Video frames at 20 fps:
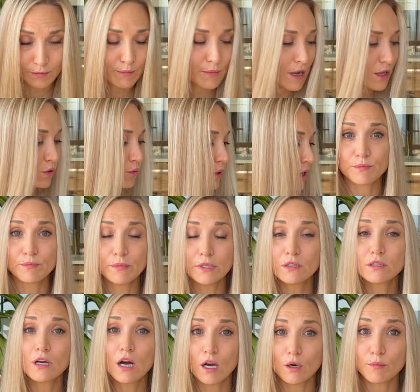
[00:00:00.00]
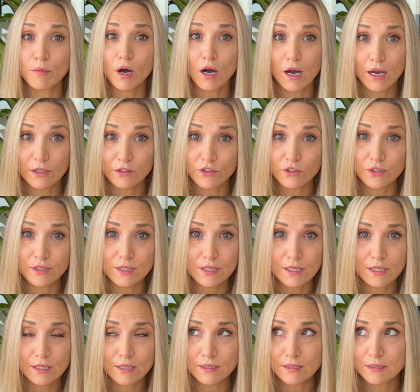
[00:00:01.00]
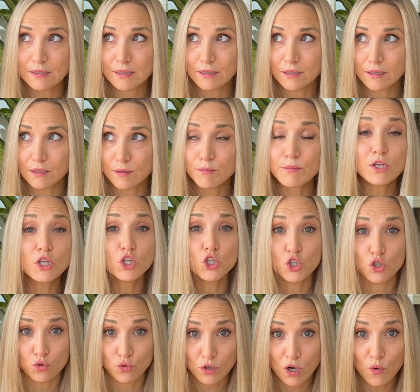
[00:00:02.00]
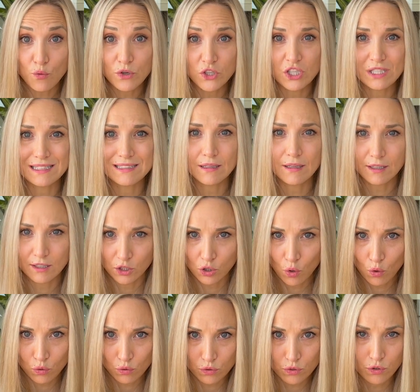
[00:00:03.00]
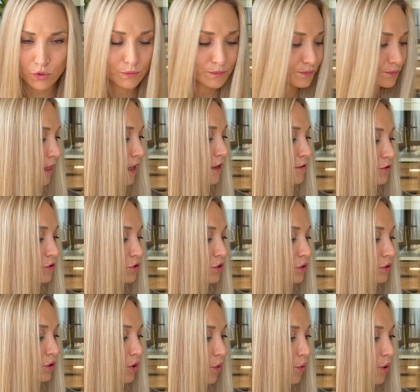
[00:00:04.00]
By the way, milk carbohydrates is milk sugar, which is lactose, if you don't know.